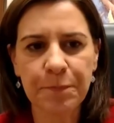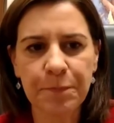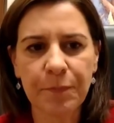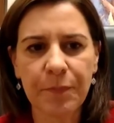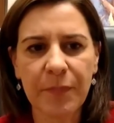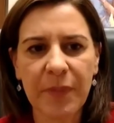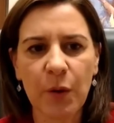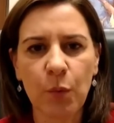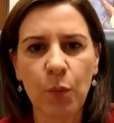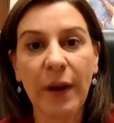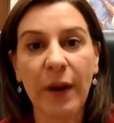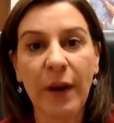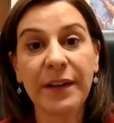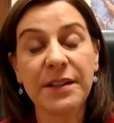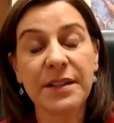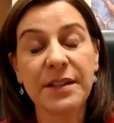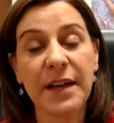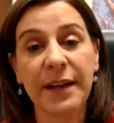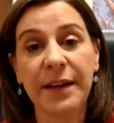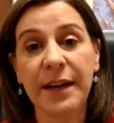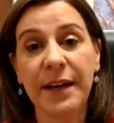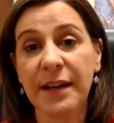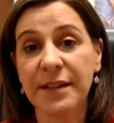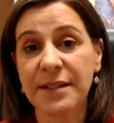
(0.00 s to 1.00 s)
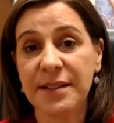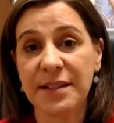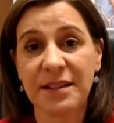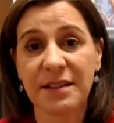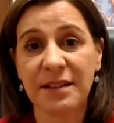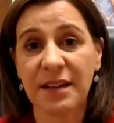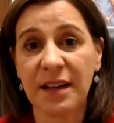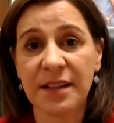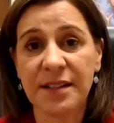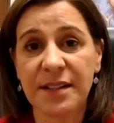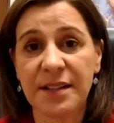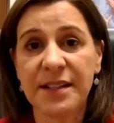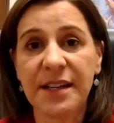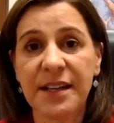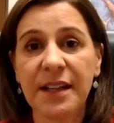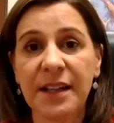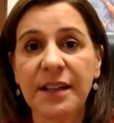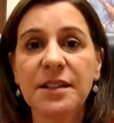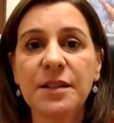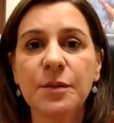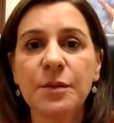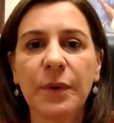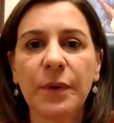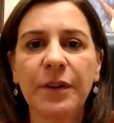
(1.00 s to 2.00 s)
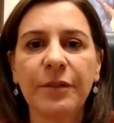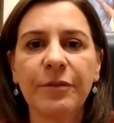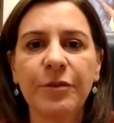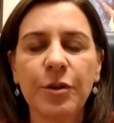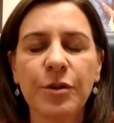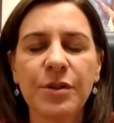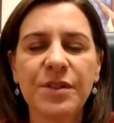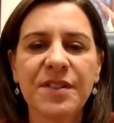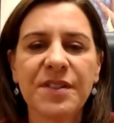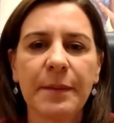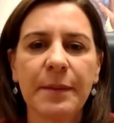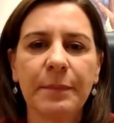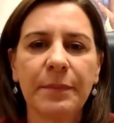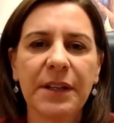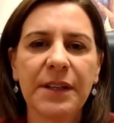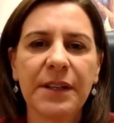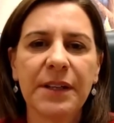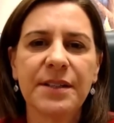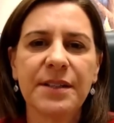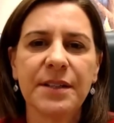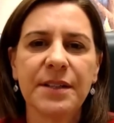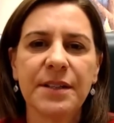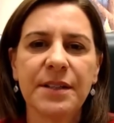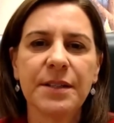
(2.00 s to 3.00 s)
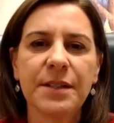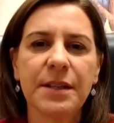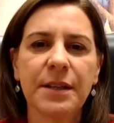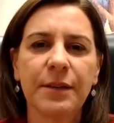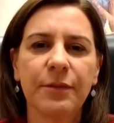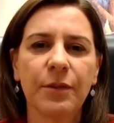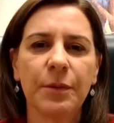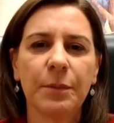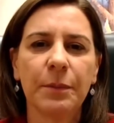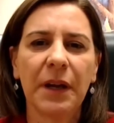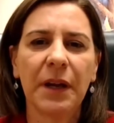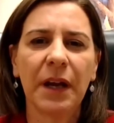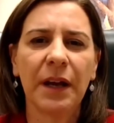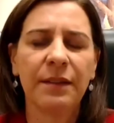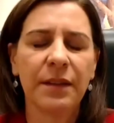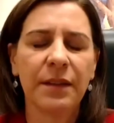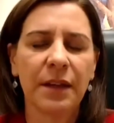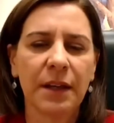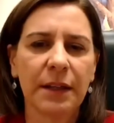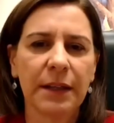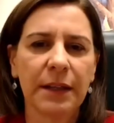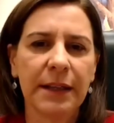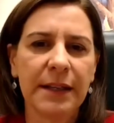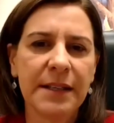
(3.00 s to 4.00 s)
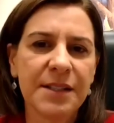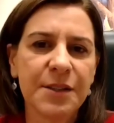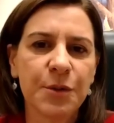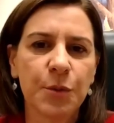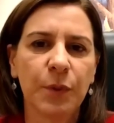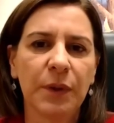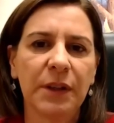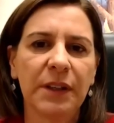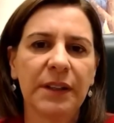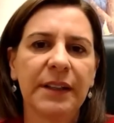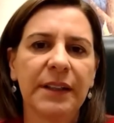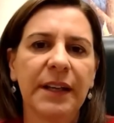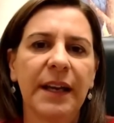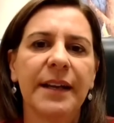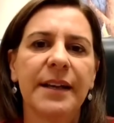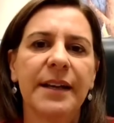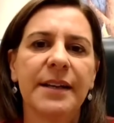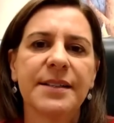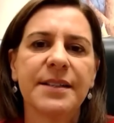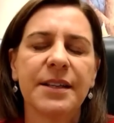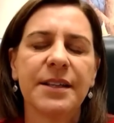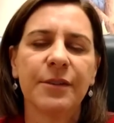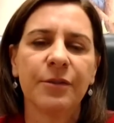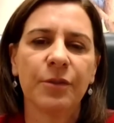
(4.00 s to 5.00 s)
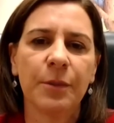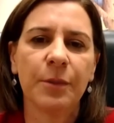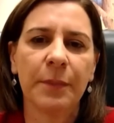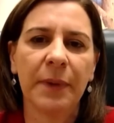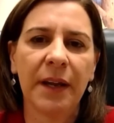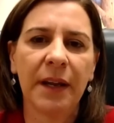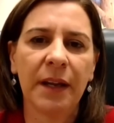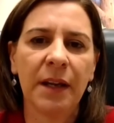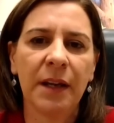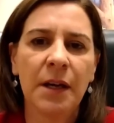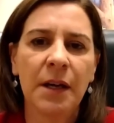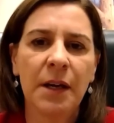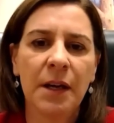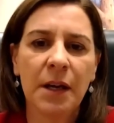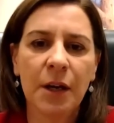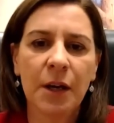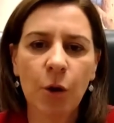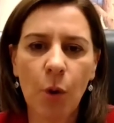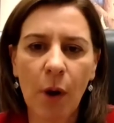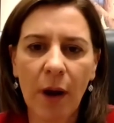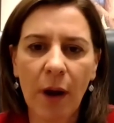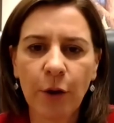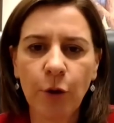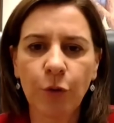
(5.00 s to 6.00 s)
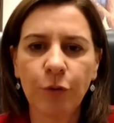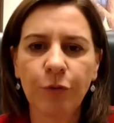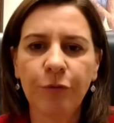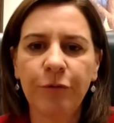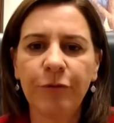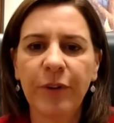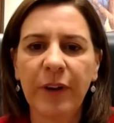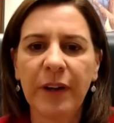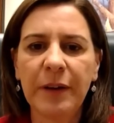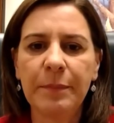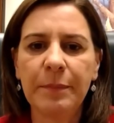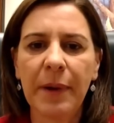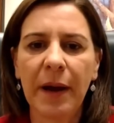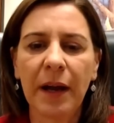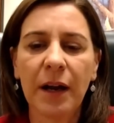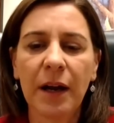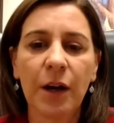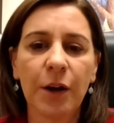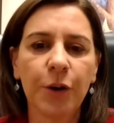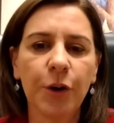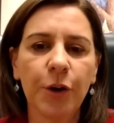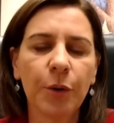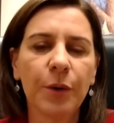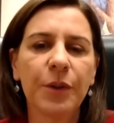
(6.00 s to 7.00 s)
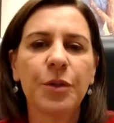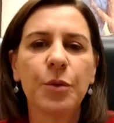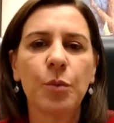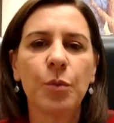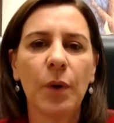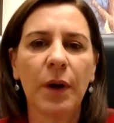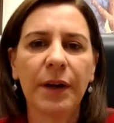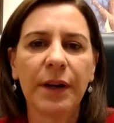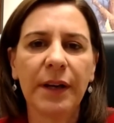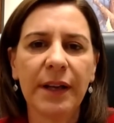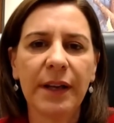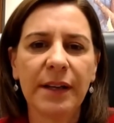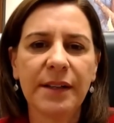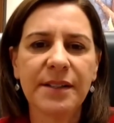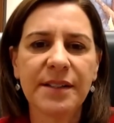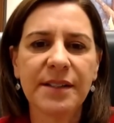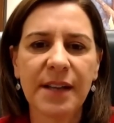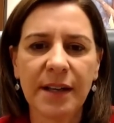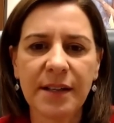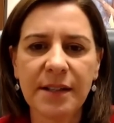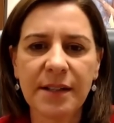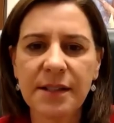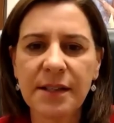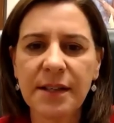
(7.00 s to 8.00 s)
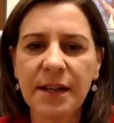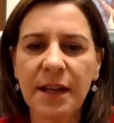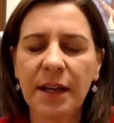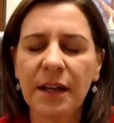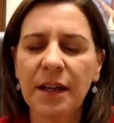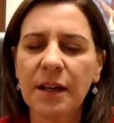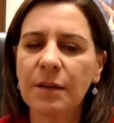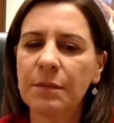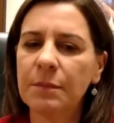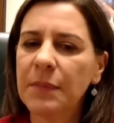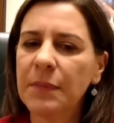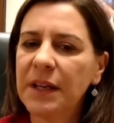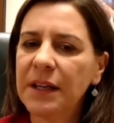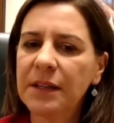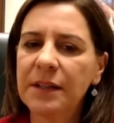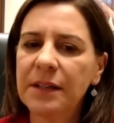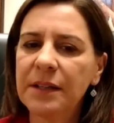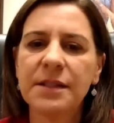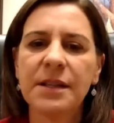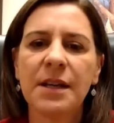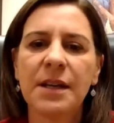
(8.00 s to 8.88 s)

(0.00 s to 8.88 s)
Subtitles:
went and has attended one of your assemblies and has given me, I think, at least one, and has given me quite good feedback. I know at the one he attended, he committed